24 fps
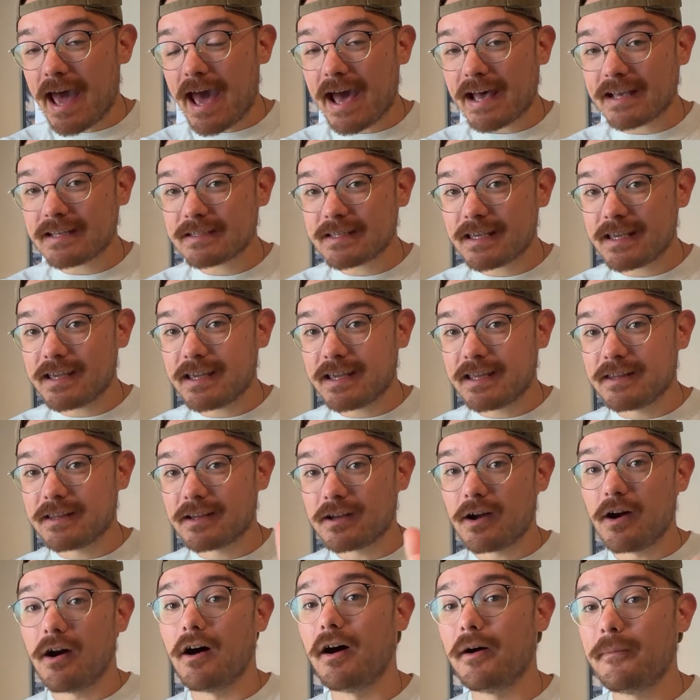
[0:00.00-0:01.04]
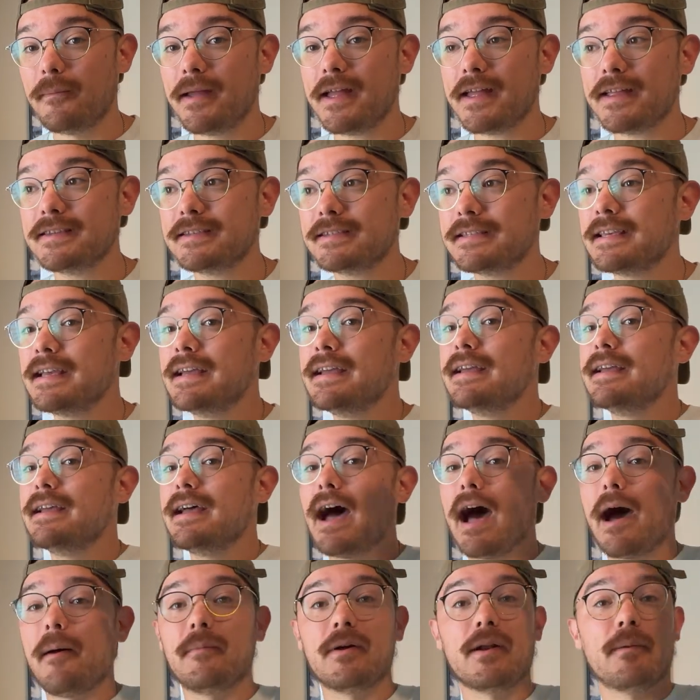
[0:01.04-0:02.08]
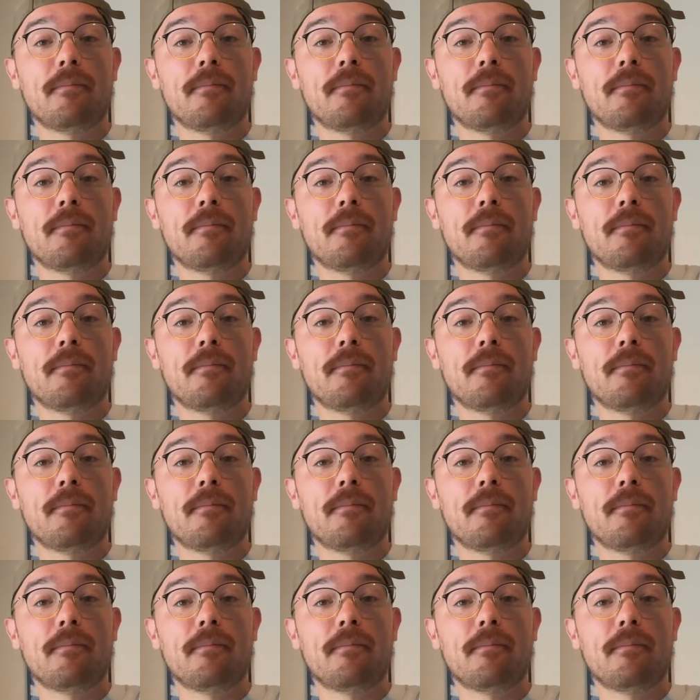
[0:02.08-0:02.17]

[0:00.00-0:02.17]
asking in the comments. I'm gonna